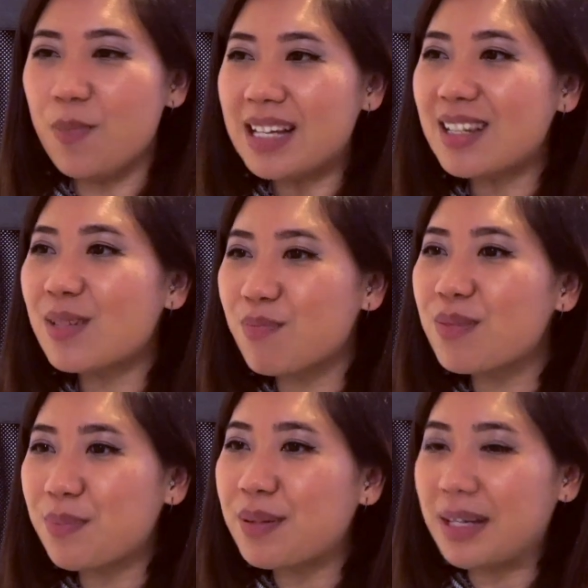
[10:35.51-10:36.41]
You're
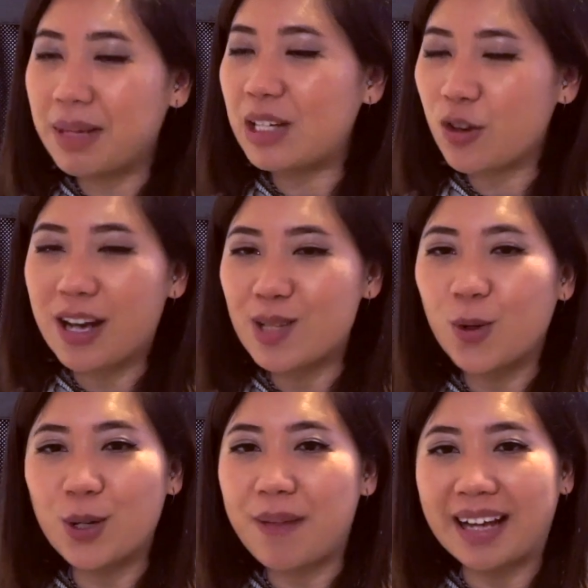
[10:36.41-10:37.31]
basically being
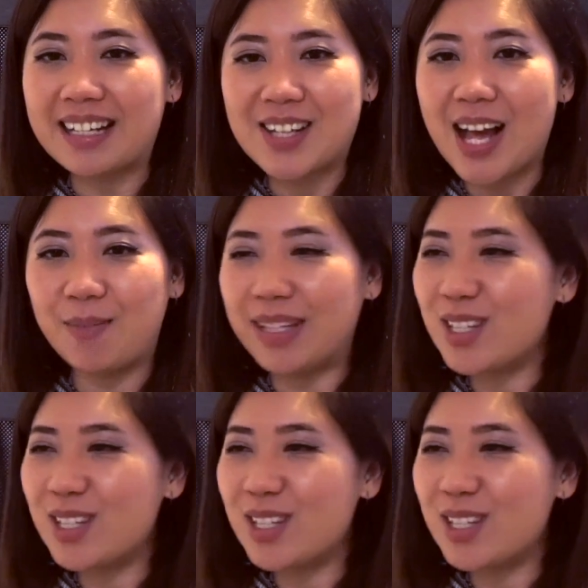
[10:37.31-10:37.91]
transported back in time.